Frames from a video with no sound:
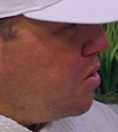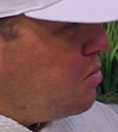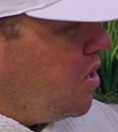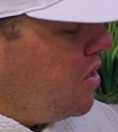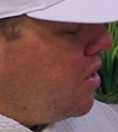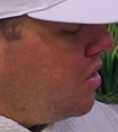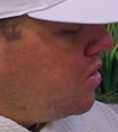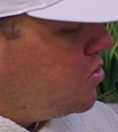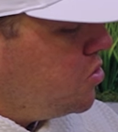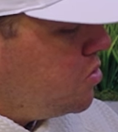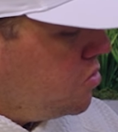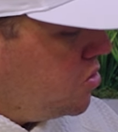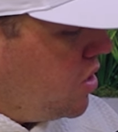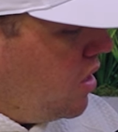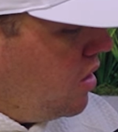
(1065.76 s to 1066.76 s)
Monday and
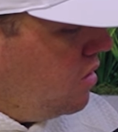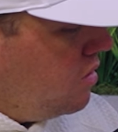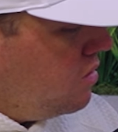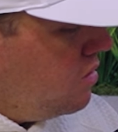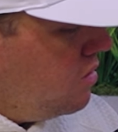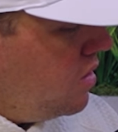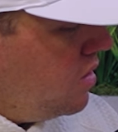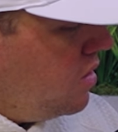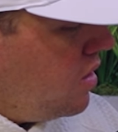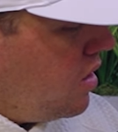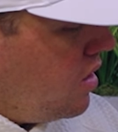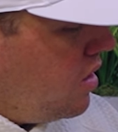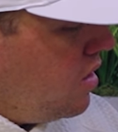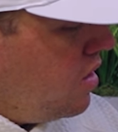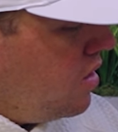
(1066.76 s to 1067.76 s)
Tuesday,
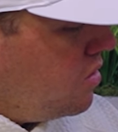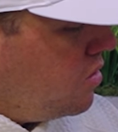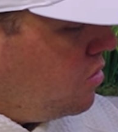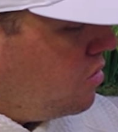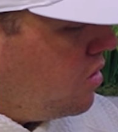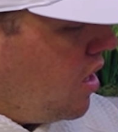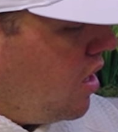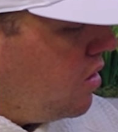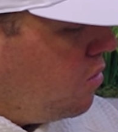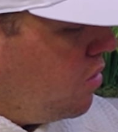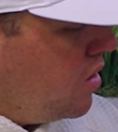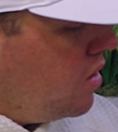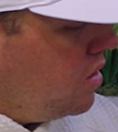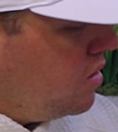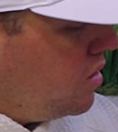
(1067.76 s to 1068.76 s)
the new
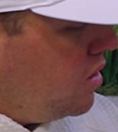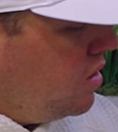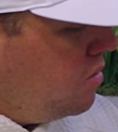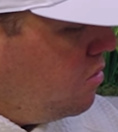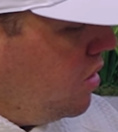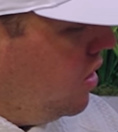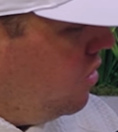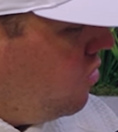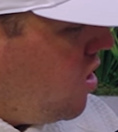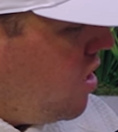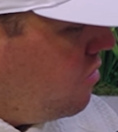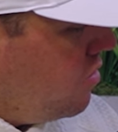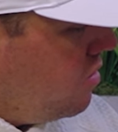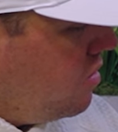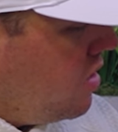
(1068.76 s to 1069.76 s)
Callaway Elite Mini
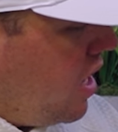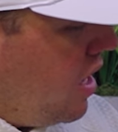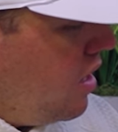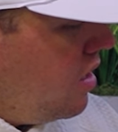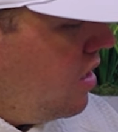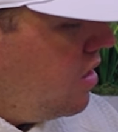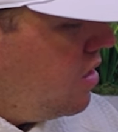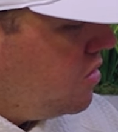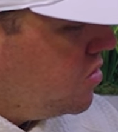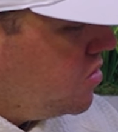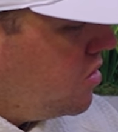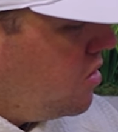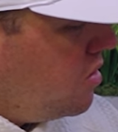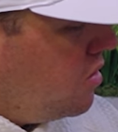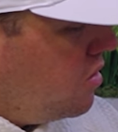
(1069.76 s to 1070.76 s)
Driver
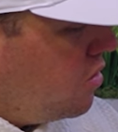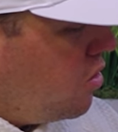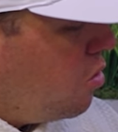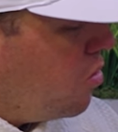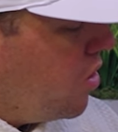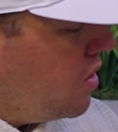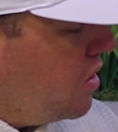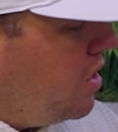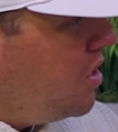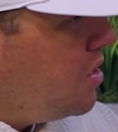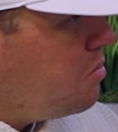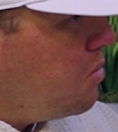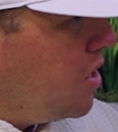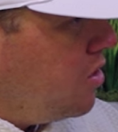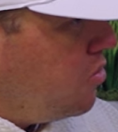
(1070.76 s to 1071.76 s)
and Cobra
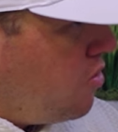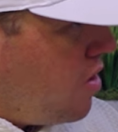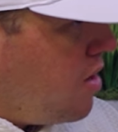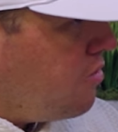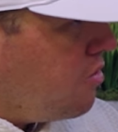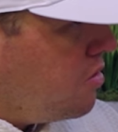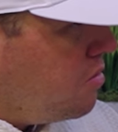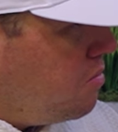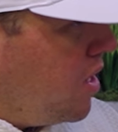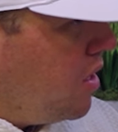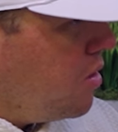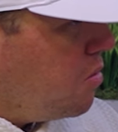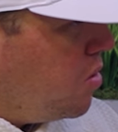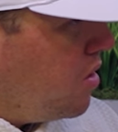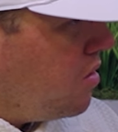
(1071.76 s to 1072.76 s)
King Mini Driver
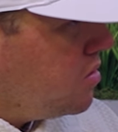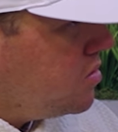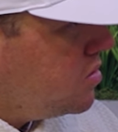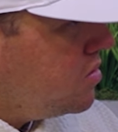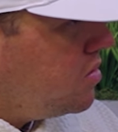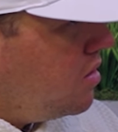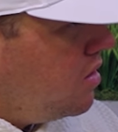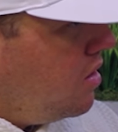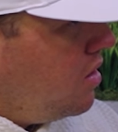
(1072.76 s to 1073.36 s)
made an appearance.